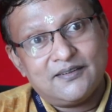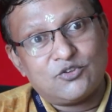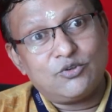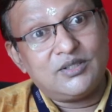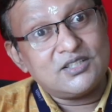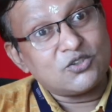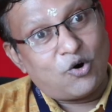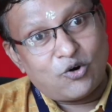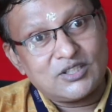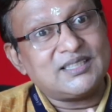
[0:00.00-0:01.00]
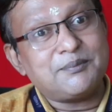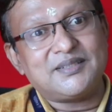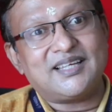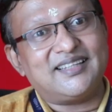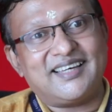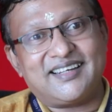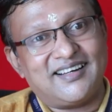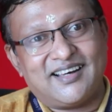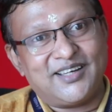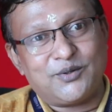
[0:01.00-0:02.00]
So these concepts are there
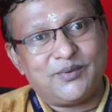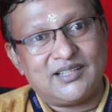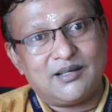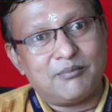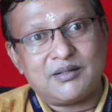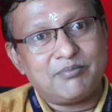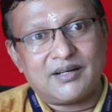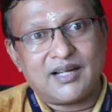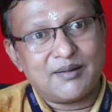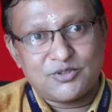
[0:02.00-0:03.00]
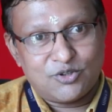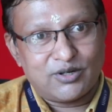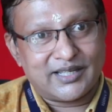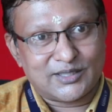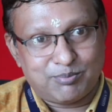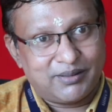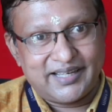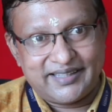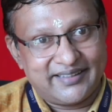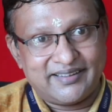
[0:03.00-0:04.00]
in Ayurveda, but perhaps not
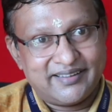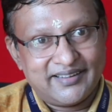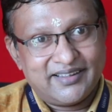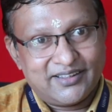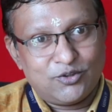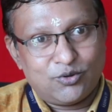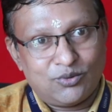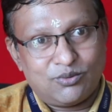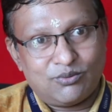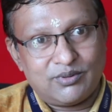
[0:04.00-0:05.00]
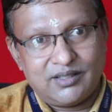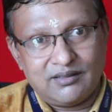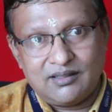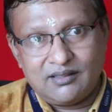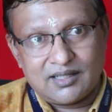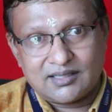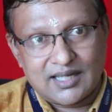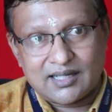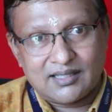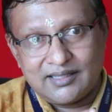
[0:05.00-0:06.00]
explained, in
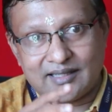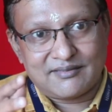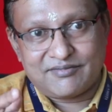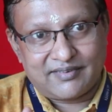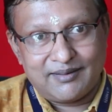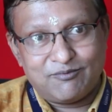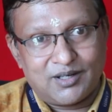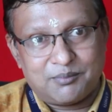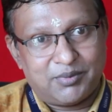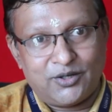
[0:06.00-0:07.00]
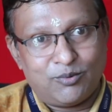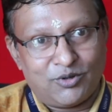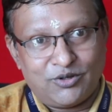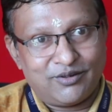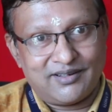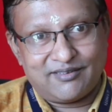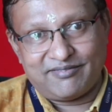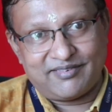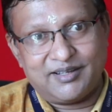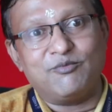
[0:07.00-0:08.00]
exactly that framework, biomolecular
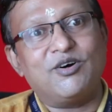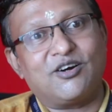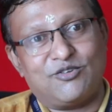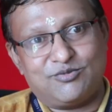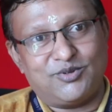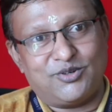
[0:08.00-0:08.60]
framework of